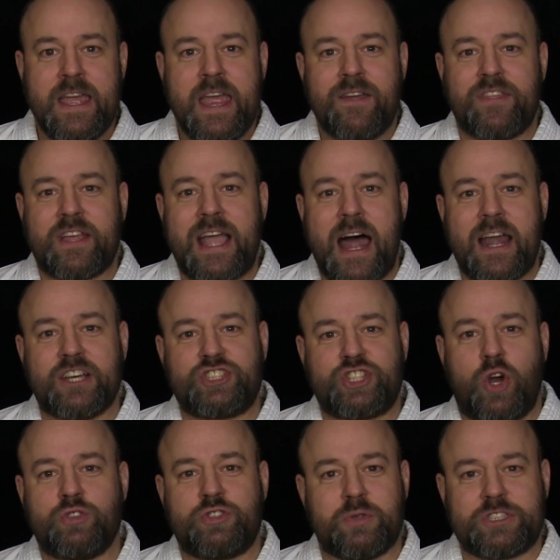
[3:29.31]
If the kata
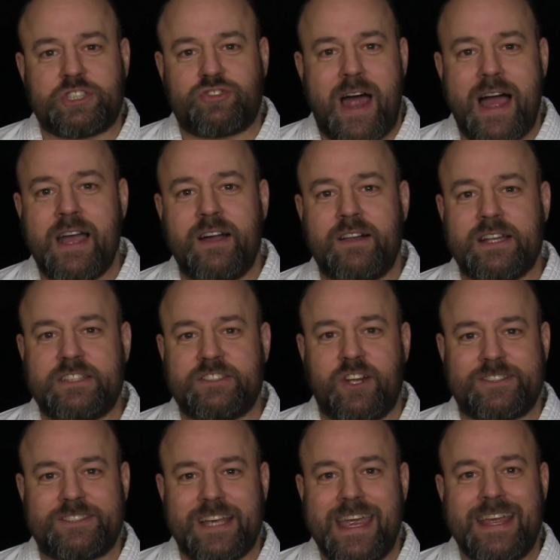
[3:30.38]
shows you a strangle, it's
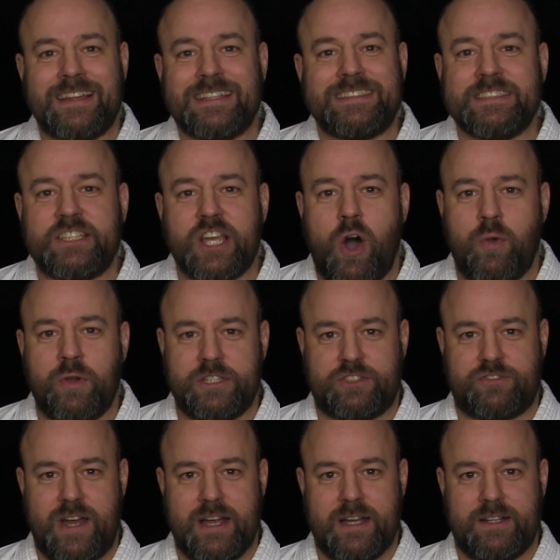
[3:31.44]
not saying this is the only
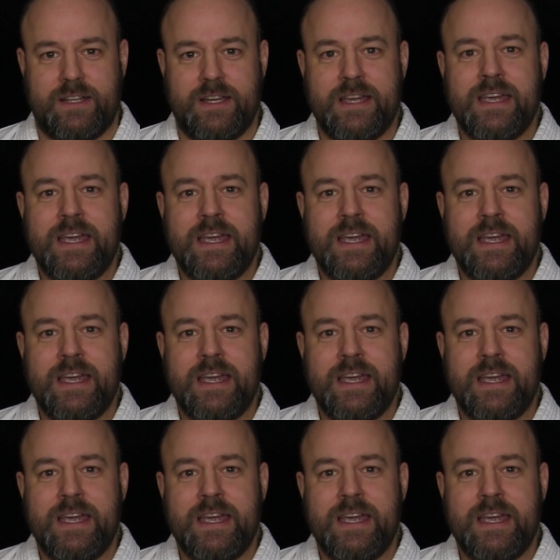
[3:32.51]
strangle.